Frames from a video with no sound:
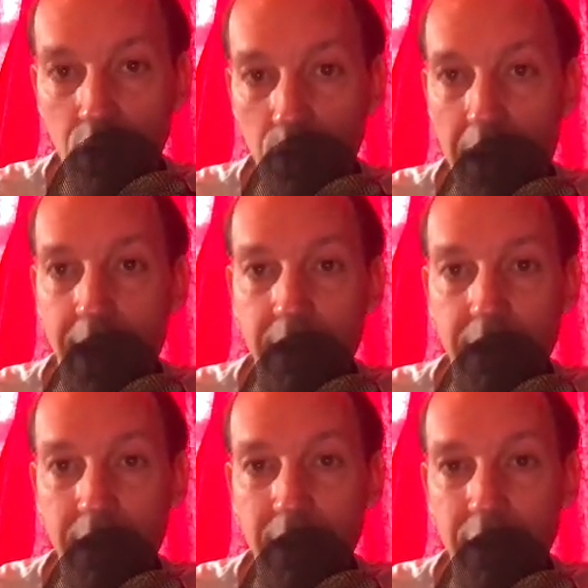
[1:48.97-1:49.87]
your
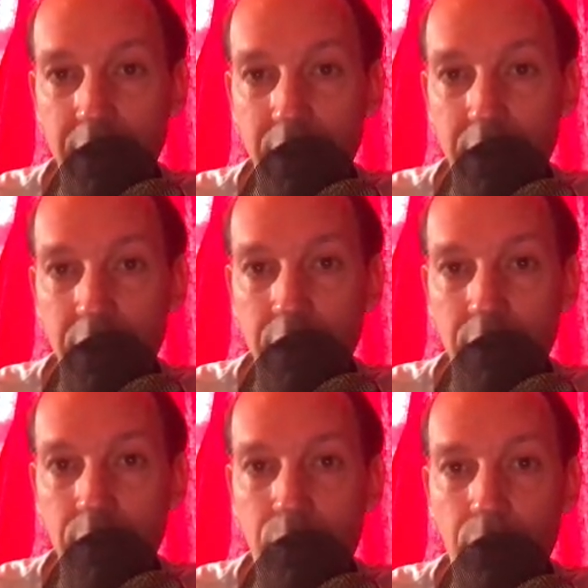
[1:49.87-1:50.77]
Mac
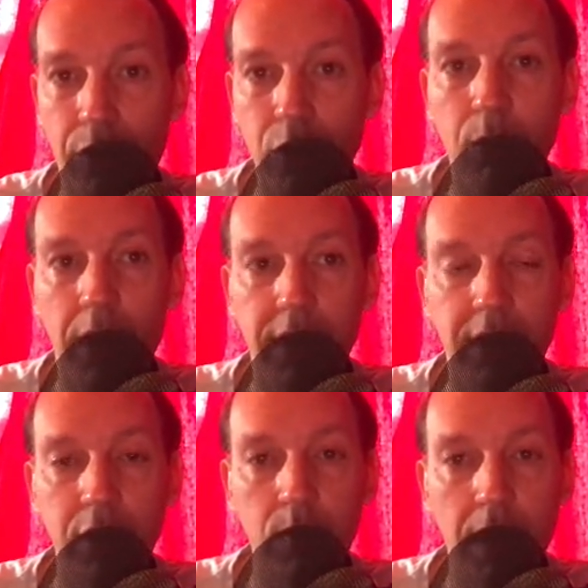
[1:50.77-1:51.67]
for a few
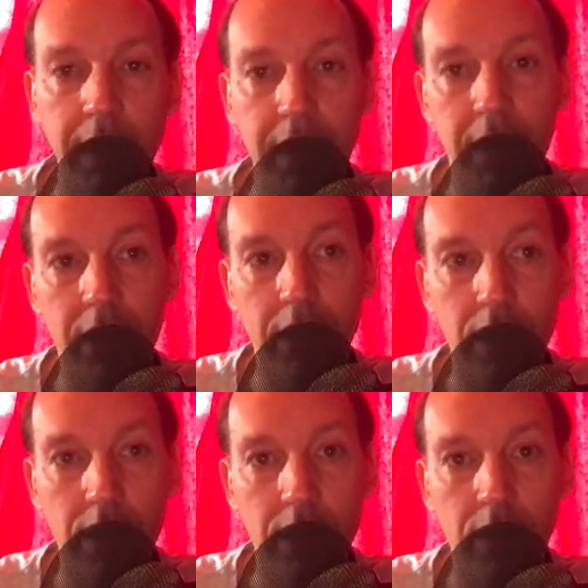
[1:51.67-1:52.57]
months you might
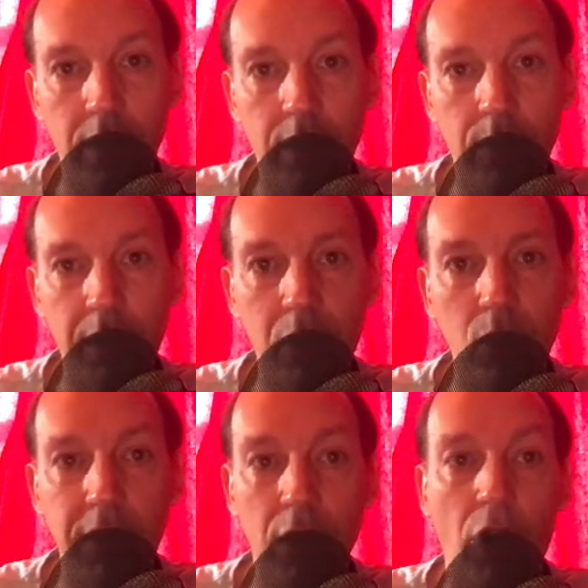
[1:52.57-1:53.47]
be losing